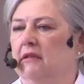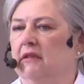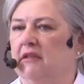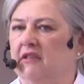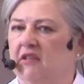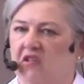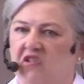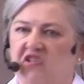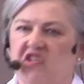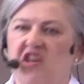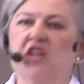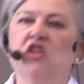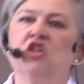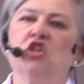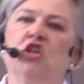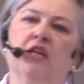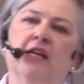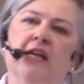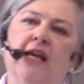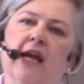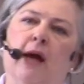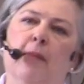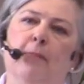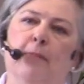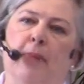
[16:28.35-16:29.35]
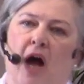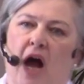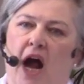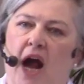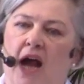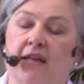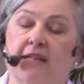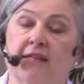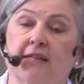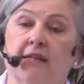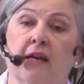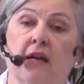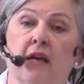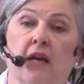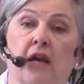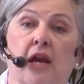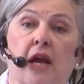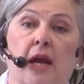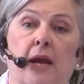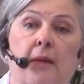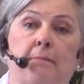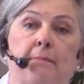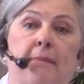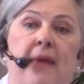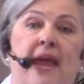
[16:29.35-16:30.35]
It's essentially a box
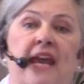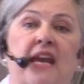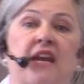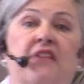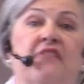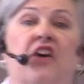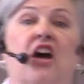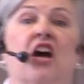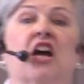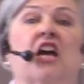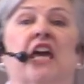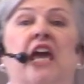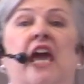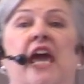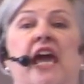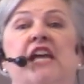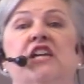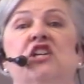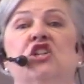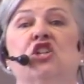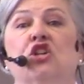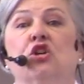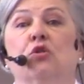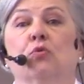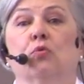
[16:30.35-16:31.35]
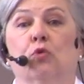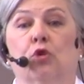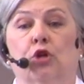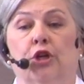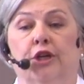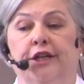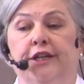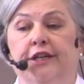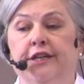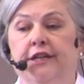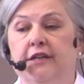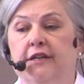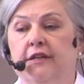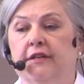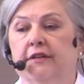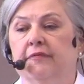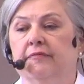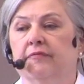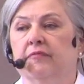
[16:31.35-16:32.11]
made of acacia wood